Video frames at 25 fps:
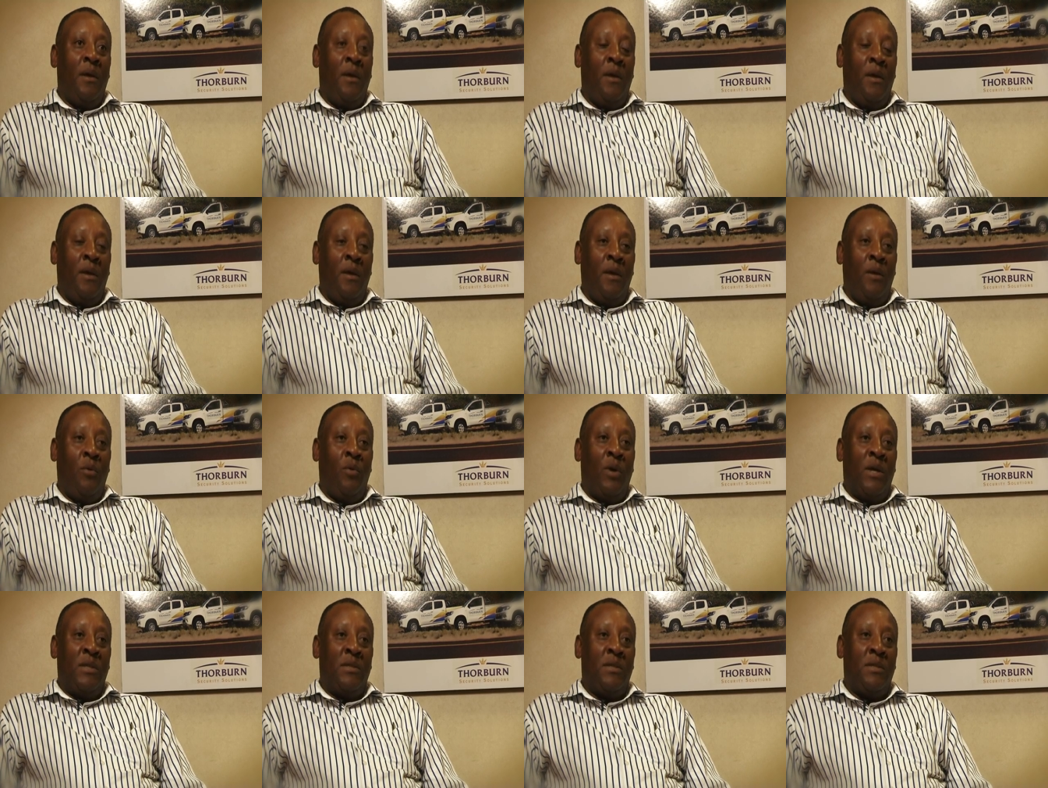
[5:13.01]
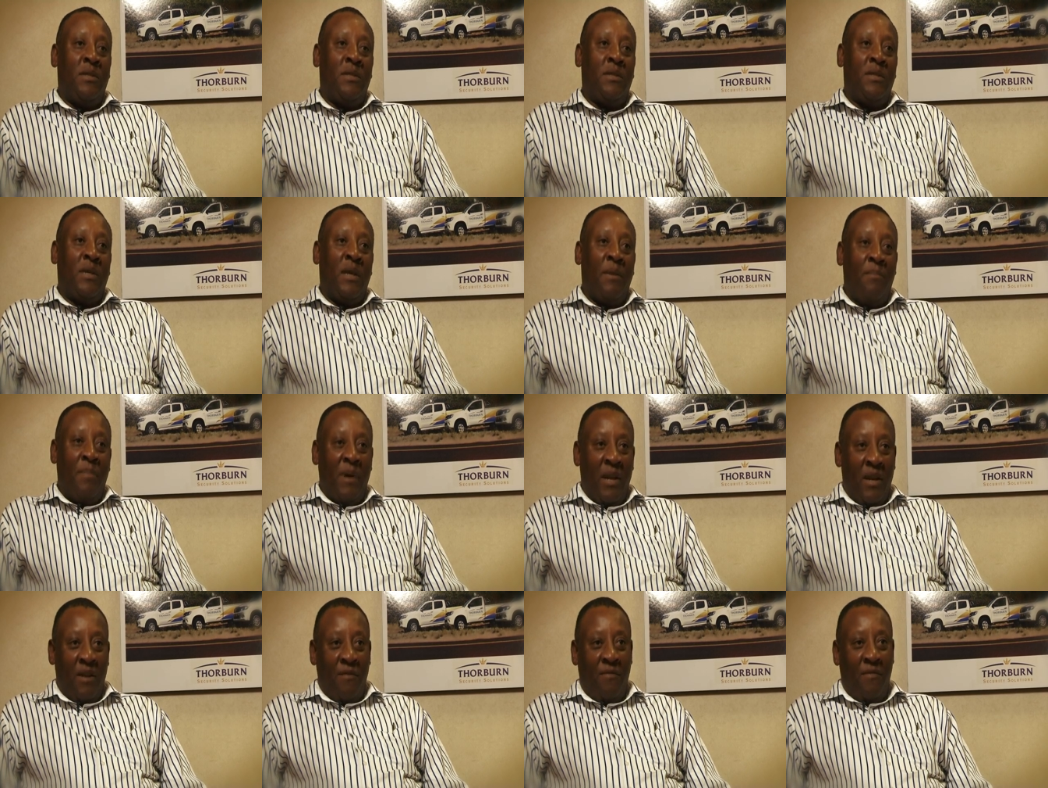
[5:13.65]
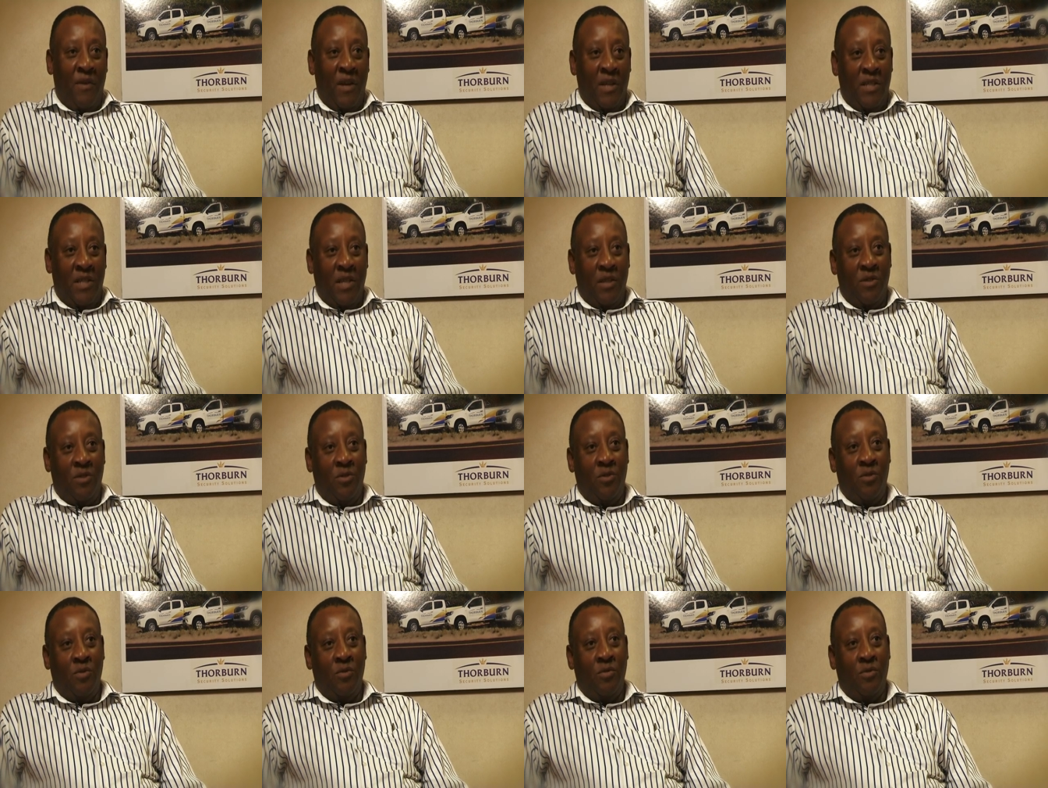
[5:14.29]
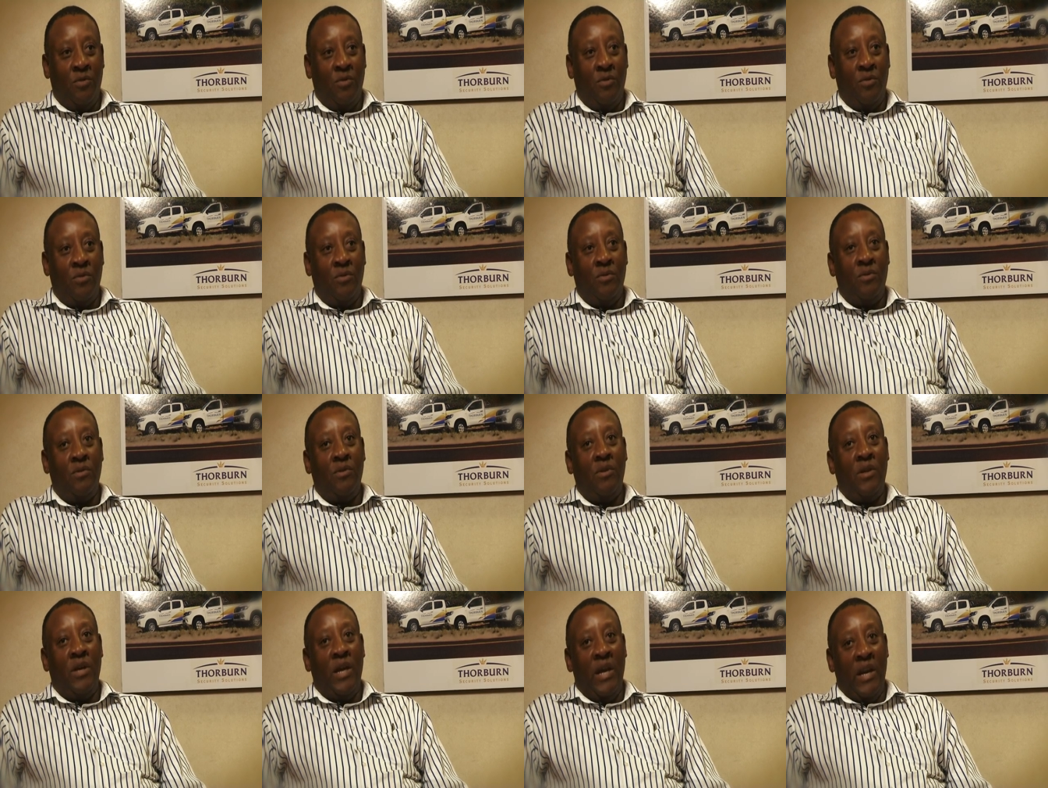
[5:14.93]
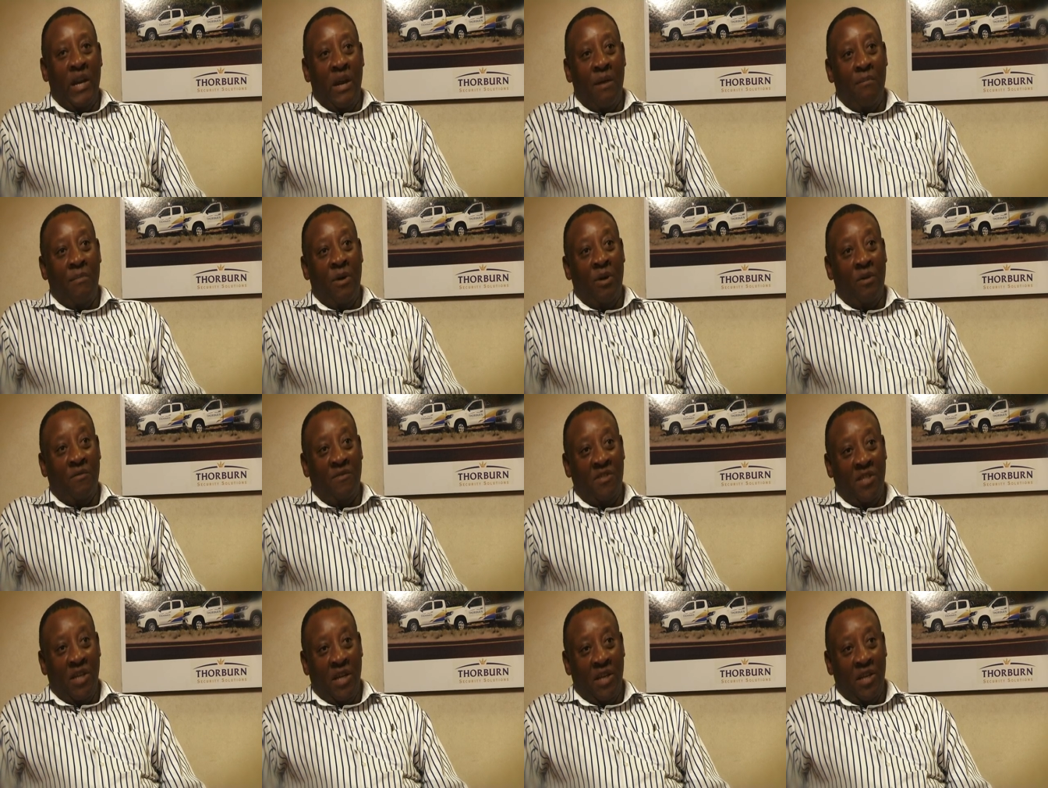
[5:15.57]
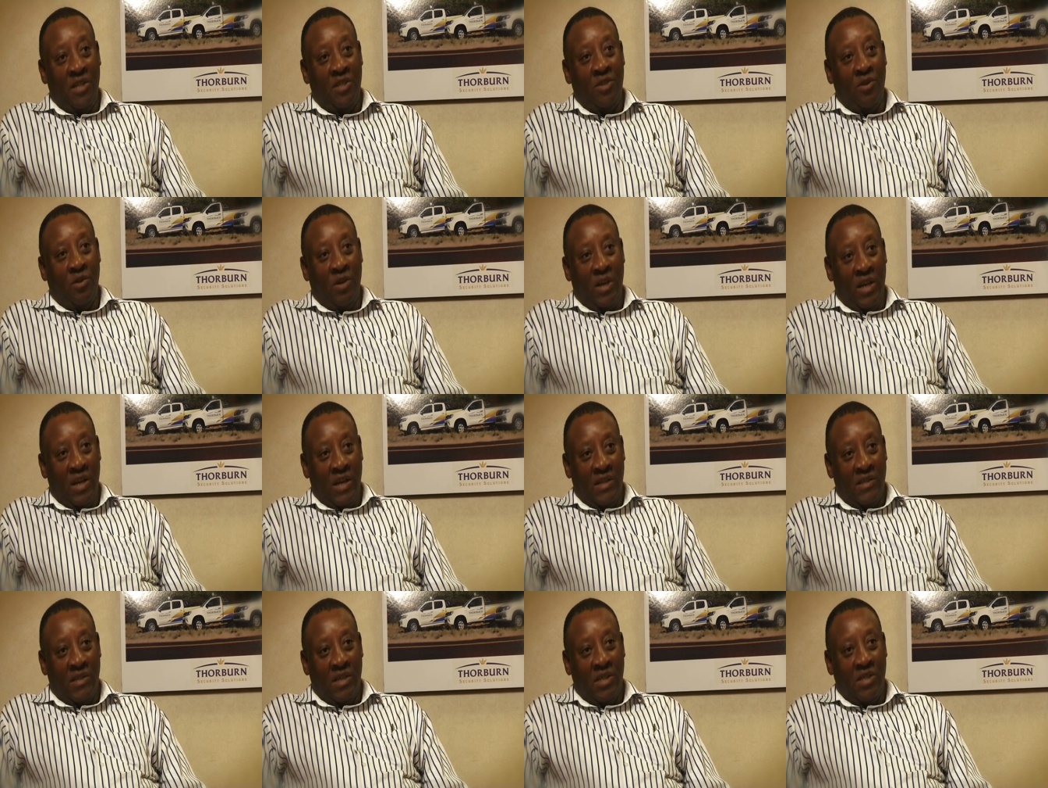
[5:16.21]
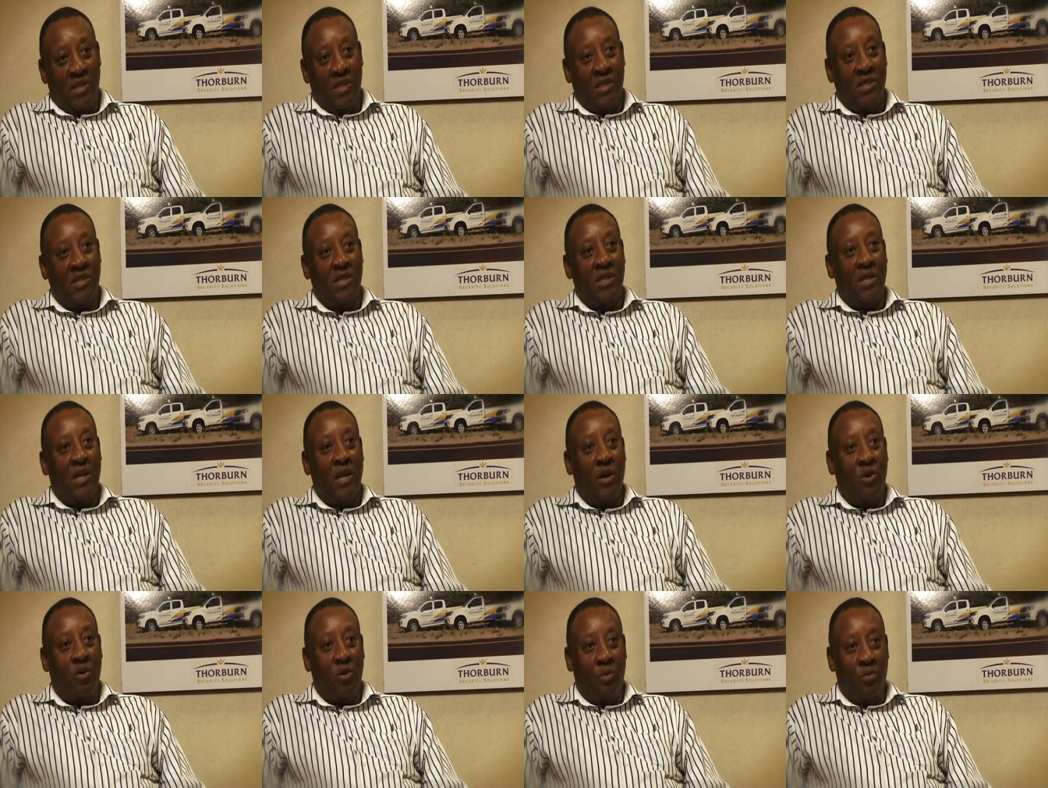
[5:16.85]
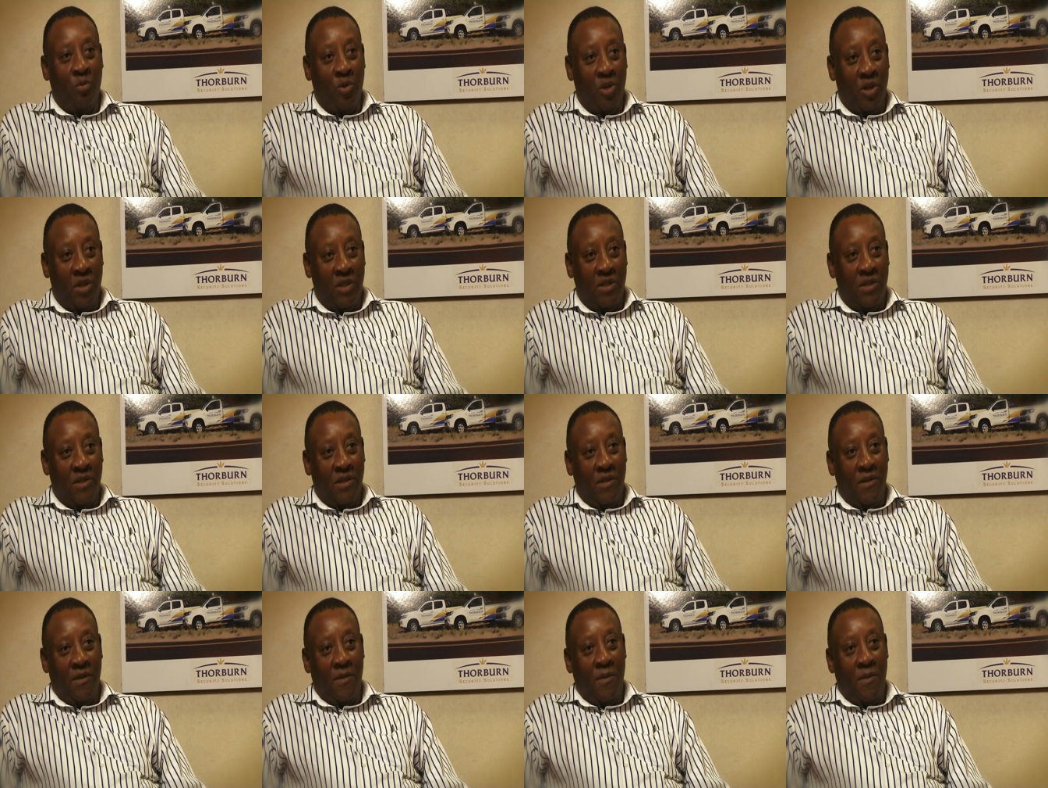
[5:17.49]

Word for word: he was a benefactor to a number of charity organizations in our community